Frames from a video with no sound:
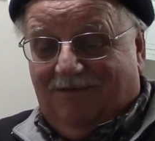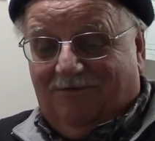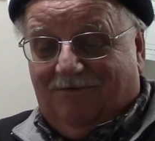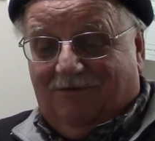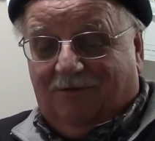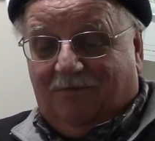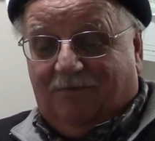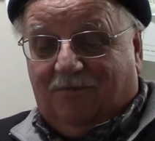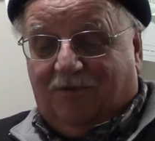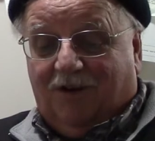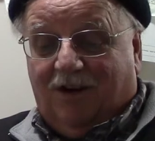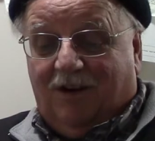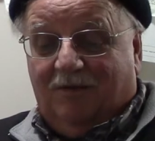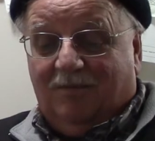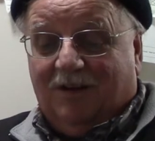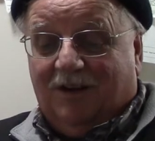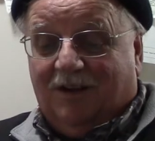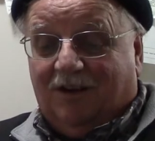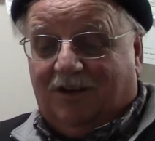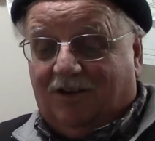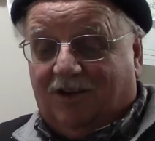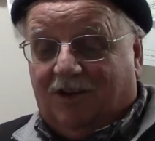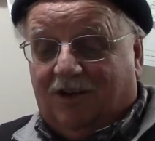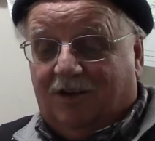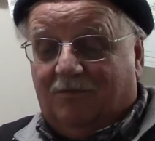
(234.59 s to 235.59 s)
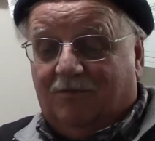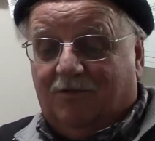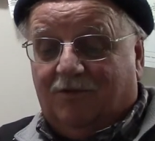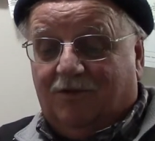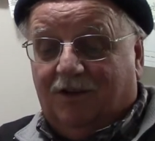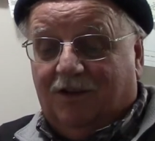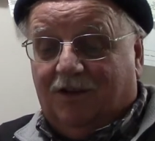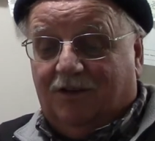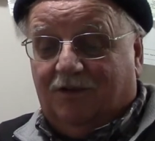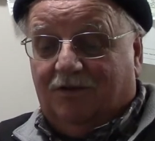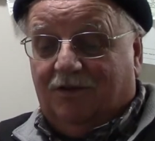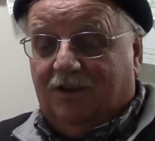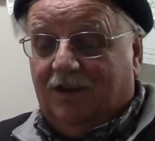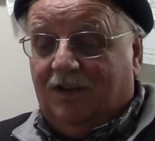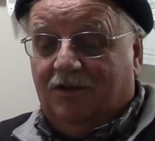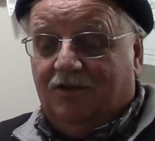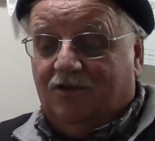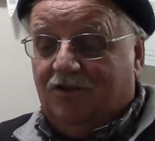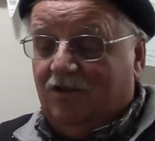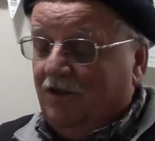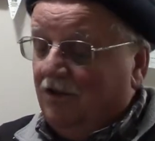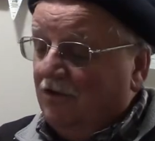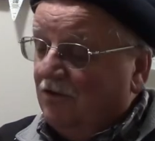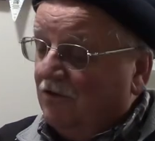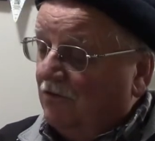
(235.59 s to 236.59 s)
when priming a carburetor
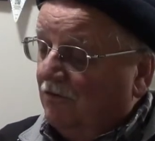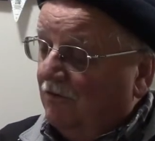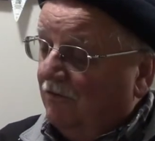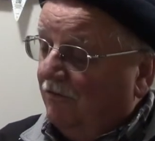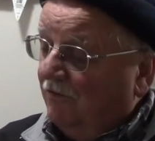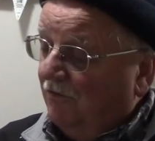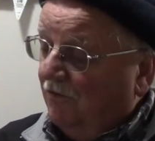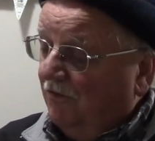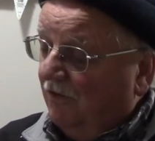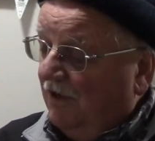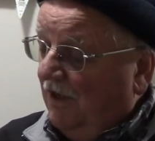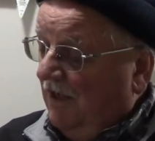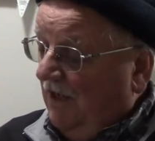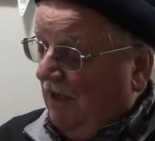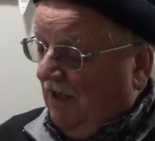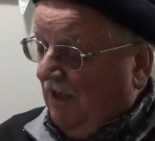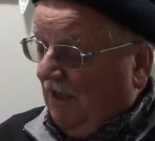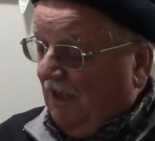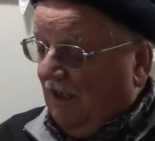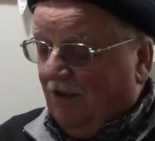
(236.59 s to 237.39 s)
engine and so forth.